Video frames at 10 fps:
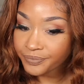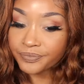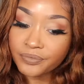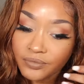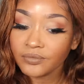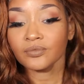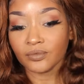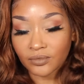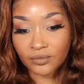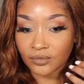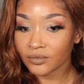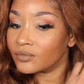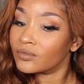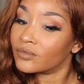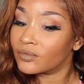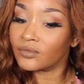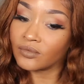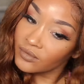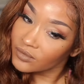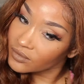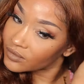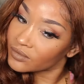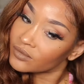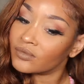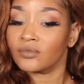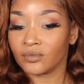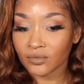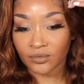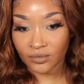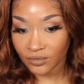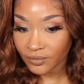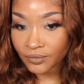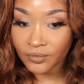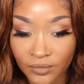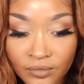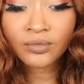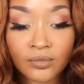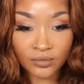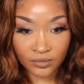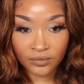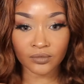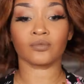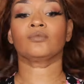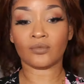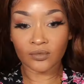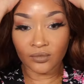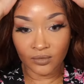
(no one is talking)